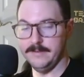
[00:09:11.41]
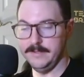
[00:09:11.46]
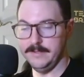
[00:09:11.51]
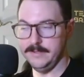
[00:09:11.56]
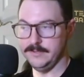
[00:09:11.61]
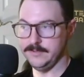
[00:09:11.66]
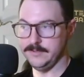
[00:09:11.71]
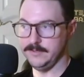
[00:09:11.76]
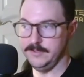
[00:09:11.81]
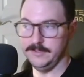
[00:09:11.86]

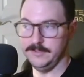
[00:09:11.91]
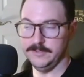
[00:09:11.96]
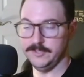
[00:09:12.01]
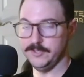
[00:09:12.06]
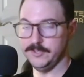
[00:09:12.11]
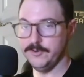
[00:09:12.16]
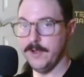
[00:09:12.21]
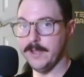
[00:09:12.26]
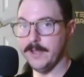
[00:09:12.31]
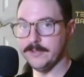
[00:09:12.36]
It's a
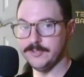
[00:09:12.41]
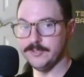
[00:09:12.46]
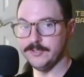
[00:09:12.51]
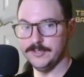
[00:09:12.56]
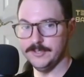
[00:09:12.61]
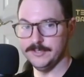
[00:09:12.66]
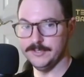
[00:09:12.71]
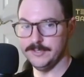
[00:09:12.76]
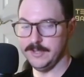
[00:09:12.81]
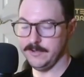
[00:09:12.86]
stretch.
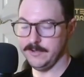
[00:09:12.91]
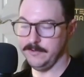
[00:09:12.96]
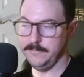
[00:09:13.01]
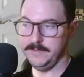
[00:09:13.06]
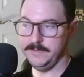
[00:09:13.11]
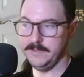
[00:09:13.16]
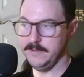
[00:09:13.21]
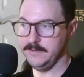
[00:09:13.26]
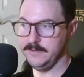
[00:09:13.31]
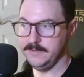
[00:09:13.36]
It's not going to
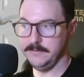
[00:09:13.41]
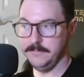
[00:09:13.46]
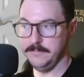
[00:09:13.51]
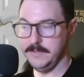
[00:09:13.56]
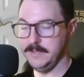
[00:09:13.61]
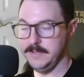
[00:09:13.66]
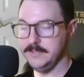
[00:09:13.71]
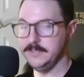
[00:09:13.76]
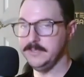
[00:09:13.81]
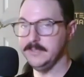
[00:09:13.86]
be done until
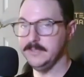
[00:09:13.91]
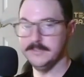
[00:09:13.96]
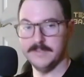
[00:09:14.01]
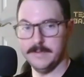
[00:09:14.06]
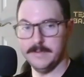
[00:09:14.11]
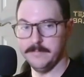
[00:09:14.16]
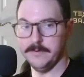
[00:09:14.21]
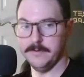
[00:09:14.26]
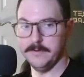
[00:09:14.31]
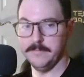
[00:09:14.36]

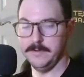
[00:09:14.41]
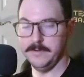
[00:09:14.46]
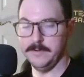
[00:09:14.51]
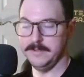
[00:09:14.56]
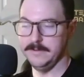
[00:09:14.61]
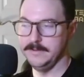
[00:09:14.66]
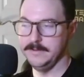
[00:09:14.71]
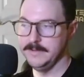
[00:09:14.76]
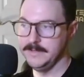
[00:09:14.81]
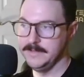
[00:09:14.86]
mid-December, but
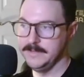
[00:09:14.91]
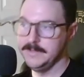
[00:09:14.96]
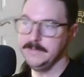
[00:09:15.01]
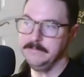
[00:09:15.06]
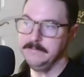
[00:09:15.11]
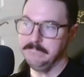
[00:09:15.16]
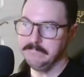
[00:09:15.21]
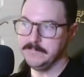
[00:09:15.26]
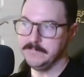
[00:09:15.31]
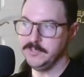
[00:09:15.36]
it
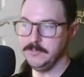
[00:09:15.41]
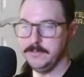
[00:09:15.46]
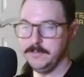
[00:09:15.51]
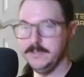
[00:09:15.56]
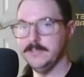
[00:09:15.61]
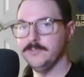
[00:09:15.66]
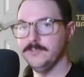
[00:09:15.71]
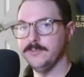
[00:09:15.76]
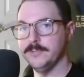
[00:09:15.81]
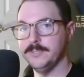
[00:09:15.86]
should be
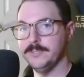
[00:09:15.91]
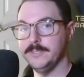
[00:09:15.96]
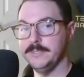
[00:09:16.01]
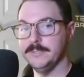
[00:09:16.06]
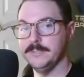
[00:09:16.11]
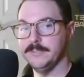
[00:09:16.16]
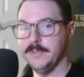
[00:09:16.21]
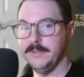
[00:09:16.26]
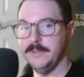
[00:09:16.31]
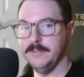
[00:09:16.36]
interesting
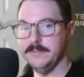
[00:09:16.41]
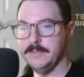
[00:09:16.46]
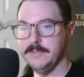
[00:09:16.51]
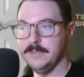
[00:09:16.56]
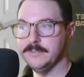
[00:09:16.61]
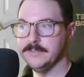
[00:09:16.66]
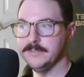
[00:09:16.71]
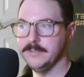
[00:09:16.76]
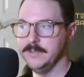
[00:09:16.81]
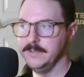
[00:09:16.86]
to say the
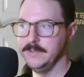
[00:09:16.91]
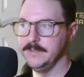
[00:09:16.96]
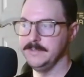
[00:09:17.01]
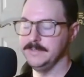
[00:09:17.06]
least.